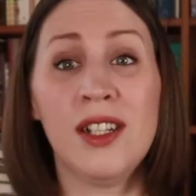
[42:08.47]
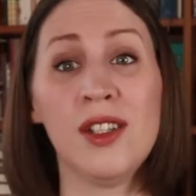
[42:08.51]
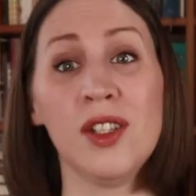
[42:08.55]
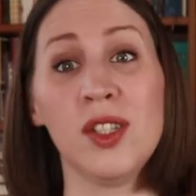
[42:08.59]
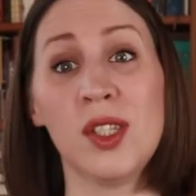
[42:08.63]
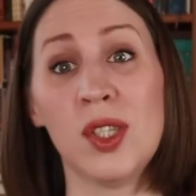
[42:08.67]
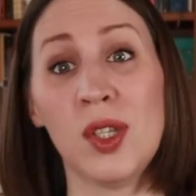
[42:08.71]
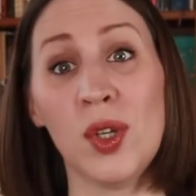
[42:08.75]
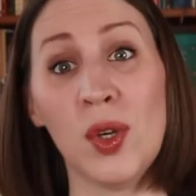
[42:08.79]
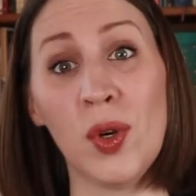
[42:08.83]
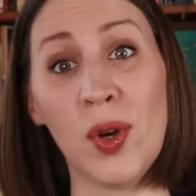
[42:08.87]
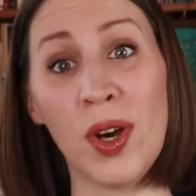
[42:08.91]

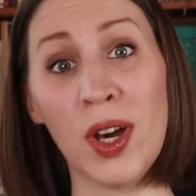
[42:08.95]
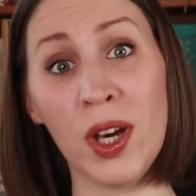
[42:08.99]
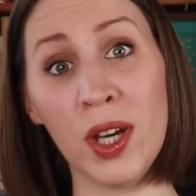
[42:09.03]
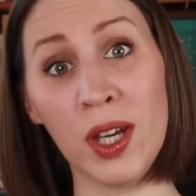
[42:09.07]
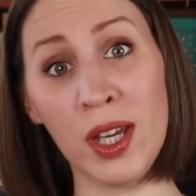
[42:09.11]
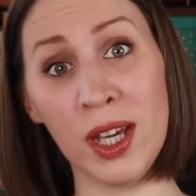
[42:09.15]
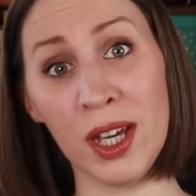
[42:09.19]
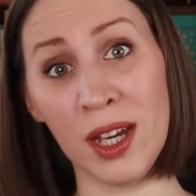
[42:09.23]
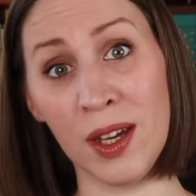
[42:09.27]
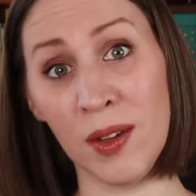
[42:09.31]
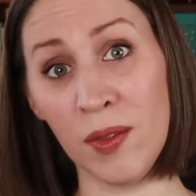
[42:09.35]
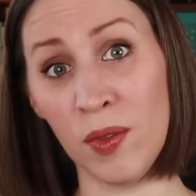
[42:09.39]
so I
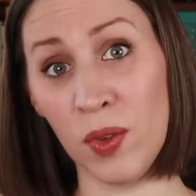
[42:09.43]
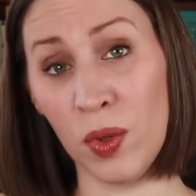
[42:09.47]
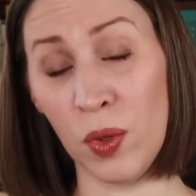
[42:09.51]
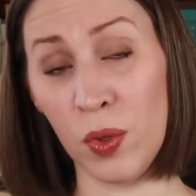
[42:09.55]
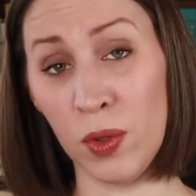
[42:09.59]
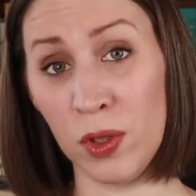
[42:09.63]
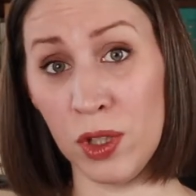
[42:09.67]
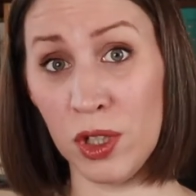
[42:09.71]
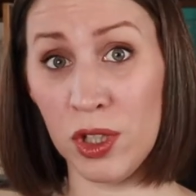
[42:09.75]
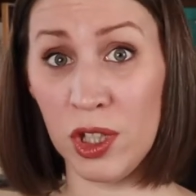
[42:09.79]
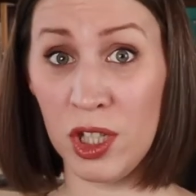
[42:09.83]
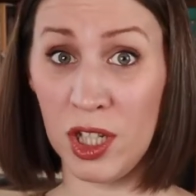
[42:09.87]
have
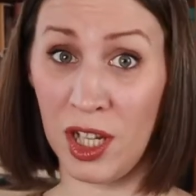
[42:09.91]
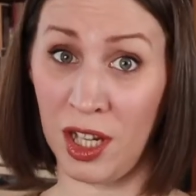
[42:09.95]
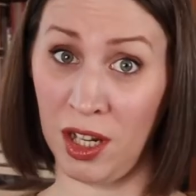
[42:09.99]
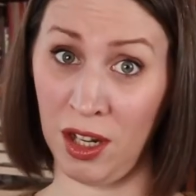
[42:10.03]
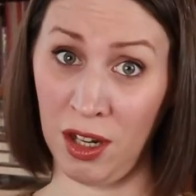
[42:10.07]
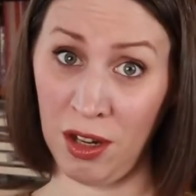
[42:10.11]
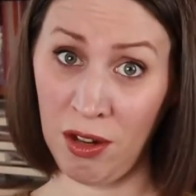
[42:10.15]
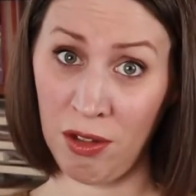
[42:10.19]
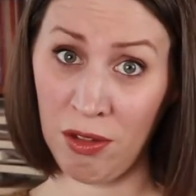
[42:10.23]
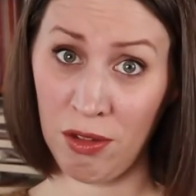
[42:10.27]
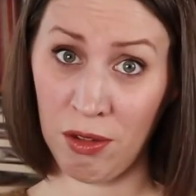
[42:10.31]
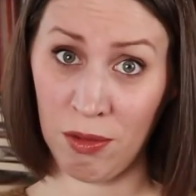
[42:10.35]
ordered
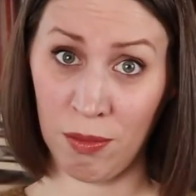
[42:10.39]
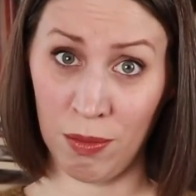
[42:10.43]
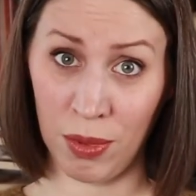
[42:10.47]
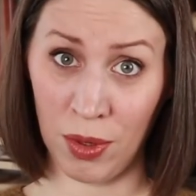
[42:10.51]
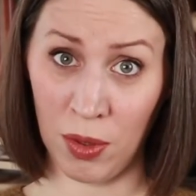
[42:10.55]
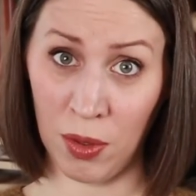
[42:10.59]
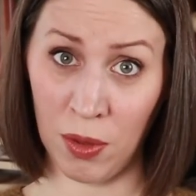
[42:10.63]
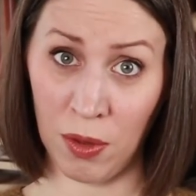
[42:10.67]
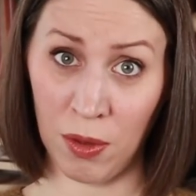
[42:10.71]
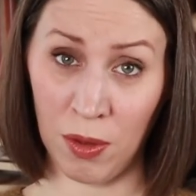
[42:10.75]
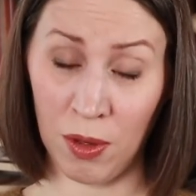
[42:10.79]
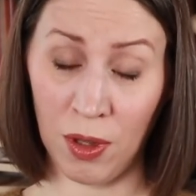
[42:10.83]
another
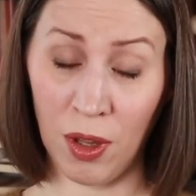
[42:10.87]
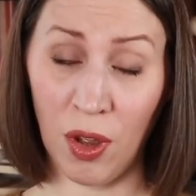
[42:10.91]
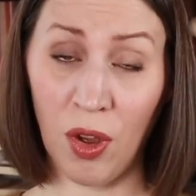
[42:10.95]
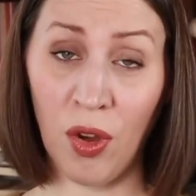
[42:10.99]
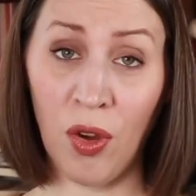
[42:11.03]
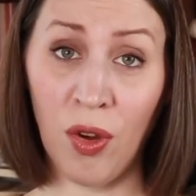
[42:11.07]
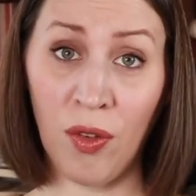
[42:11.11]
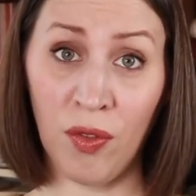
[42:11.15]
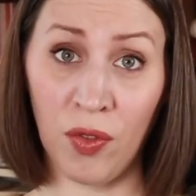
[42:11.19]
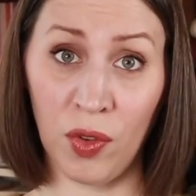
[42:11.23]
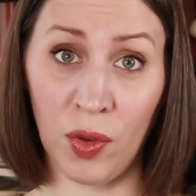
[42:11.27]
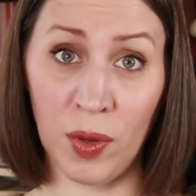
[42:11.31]
ball
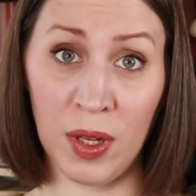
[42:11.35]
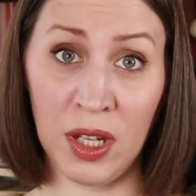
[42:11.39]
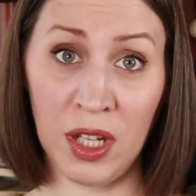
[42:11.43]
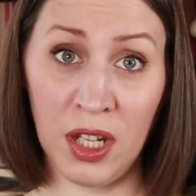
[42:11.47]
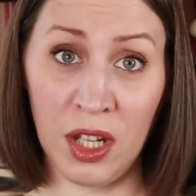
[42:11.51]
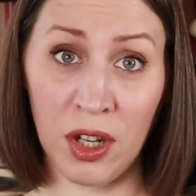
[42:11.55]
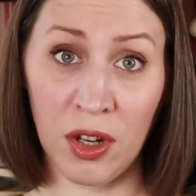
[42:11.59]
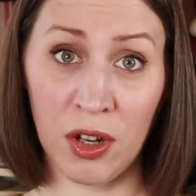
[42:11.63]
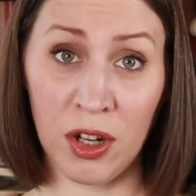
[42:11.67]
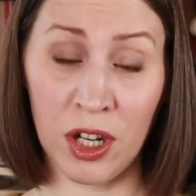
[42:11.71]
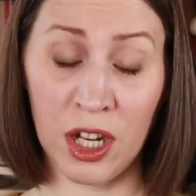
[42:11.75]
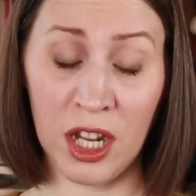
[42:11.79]
of green
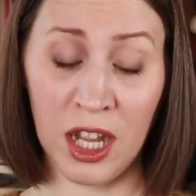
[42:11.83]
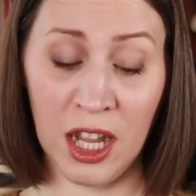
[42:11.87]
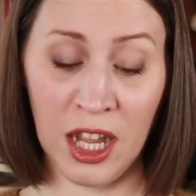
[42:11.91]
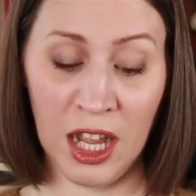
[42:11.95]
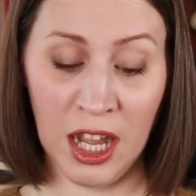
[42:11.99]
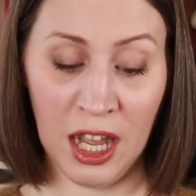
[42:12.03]
yarn.